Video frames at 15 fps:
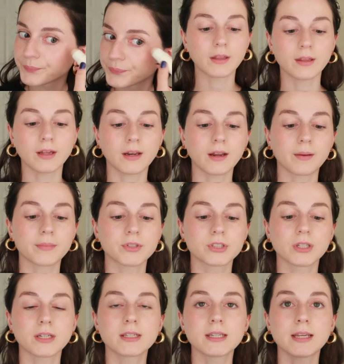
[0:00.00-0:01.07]
And then I'm
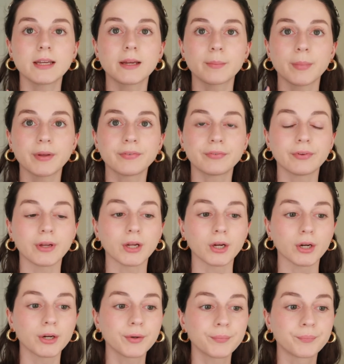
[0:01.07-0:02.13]
just gonna take my
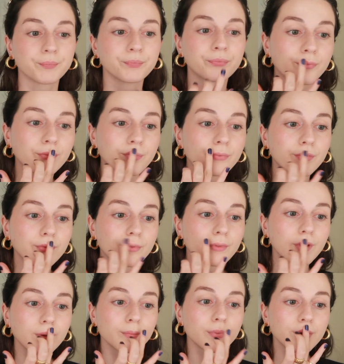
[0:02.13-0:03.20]
finger
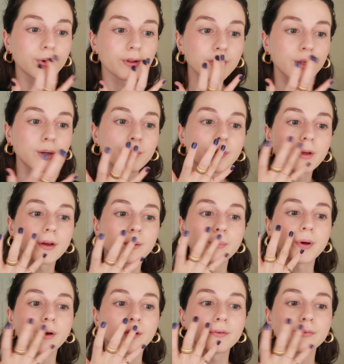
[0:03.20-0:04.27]
and put a little bit
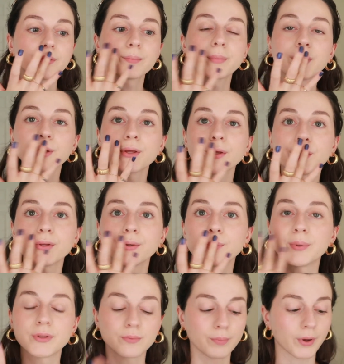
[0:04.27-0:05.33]
above my
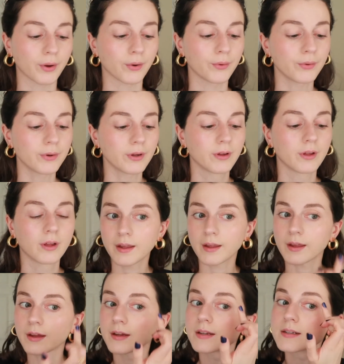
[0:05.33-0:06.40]
cupid's bow
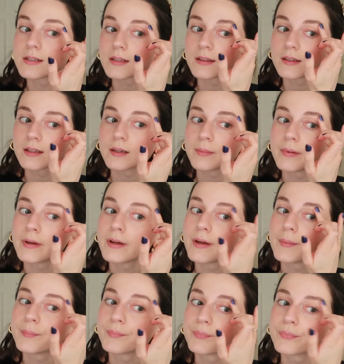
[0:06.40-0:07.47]
and a little
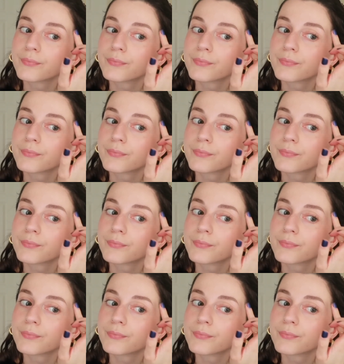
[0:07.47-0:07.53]
bit